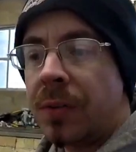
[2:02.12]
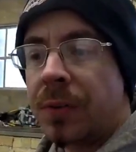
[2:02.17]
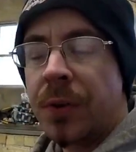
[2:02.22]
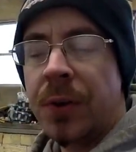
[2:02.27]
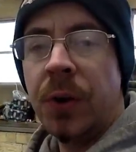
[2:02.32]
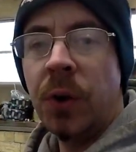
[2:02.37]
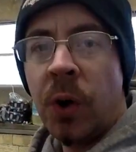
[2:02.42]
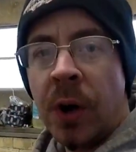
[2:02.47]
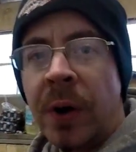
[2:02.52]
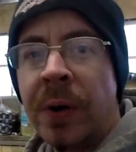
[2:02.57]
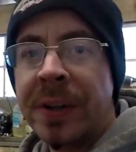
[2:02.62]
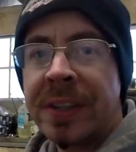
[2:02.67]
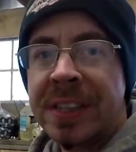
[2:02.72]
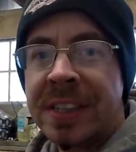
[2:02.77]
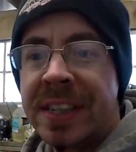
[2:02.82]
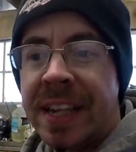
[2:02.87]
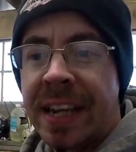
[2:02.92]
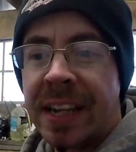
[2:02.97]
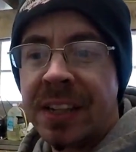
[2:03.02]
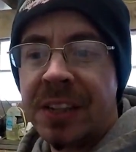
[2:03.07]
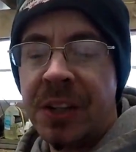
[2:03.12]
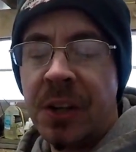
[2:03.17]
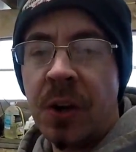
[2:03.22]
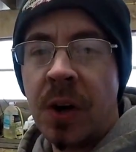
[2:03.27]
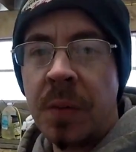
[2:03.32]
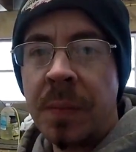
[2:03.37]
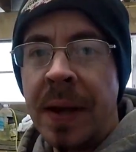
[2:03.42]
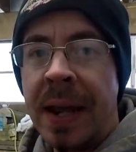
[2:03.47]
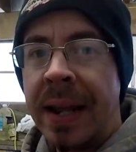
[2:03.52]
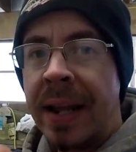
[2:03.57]
for the oil to stick to
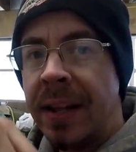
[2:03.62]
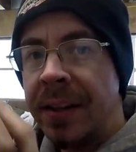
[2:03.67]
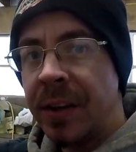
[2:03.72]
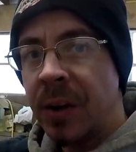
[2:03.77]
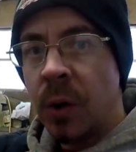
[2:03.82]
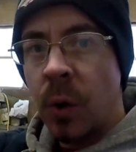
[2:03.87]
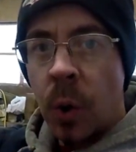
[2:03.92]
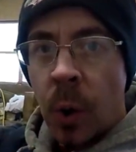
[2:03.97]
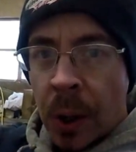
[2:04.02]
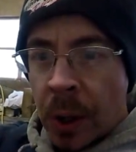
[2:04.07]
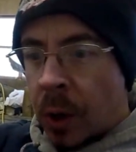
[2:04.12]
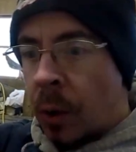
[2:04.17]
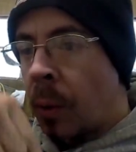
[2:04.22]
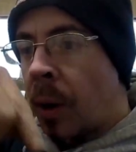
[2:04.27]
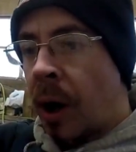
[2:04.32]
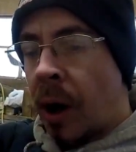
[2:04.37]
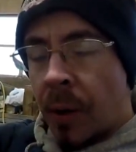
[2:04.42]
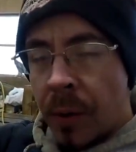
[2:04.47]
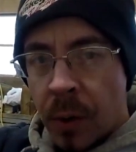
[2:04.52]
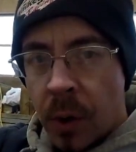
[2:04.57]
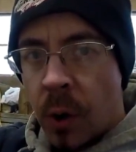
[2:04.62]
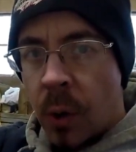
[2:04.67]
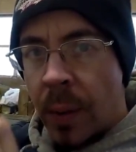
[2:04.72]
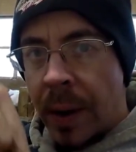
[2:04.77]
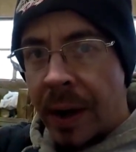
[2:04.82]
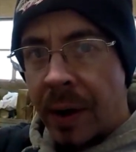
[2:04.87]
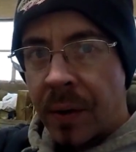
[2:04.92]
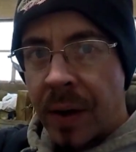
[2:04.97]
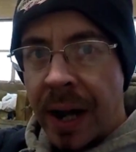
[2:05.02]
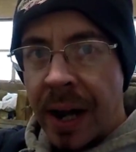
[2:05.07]
and make a little oil wall the whole
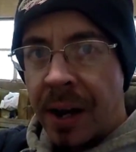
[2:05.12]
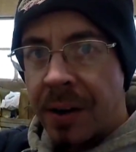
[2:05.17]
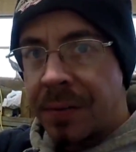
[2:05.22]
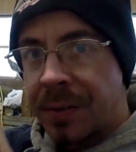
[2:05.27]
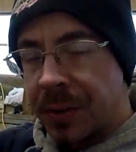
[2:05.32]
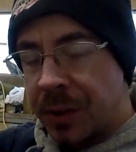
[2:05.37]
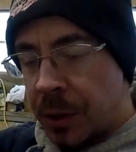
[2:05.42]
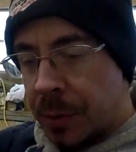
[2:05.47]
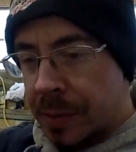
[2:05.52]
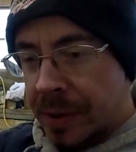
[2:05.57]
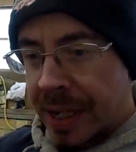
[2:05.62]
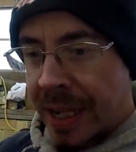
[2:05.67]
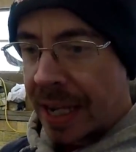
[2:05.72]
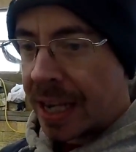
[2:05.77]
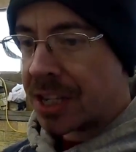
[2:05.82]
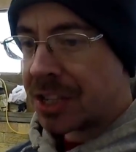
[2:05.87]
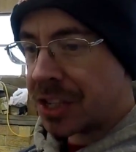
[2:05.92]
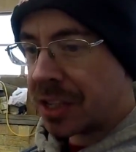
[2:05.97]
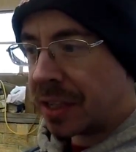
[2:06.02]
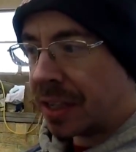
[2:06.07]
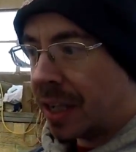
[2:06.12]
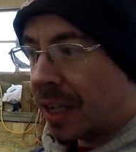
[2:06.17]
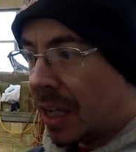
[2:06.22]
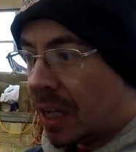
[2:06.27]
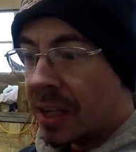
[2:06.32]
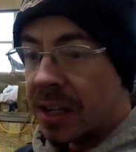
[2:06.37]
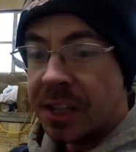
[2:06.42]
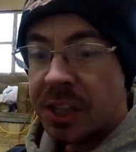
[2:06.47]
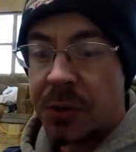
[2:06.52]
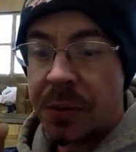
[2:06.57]
way around for lubrication.
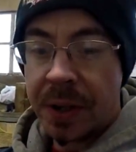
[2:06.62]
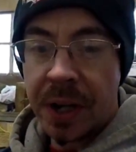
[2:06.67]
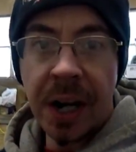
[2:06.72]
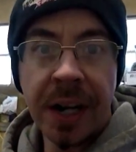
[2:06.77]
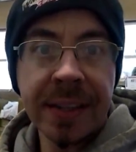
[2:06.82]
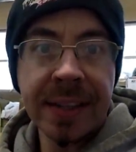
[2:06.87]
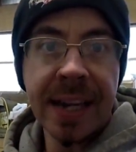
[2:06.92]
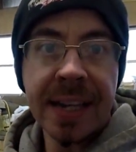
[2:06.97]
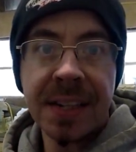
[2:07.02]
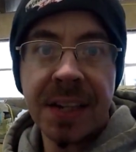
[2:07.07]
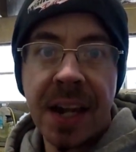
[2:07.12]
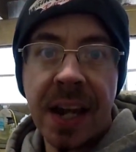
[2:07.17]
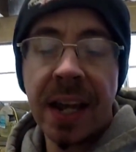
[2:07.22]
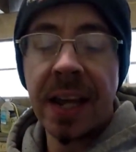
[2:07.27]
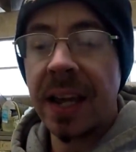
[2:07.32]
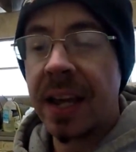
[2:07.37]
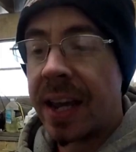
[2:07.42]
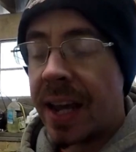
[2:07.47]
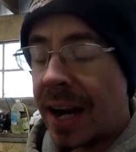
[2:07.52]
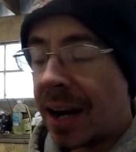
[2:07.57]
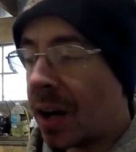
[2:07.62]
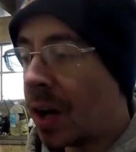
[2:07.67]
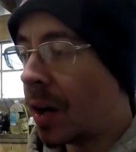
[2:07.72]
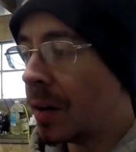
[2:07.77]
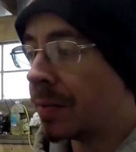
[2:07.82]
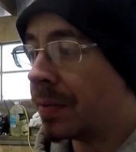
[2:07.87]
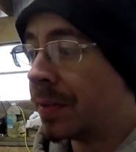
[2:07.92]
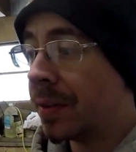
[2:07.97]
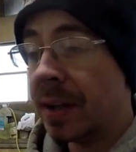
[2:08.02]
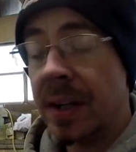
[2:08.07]
So we got that taken care
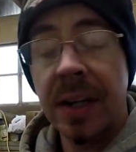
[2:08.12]
of.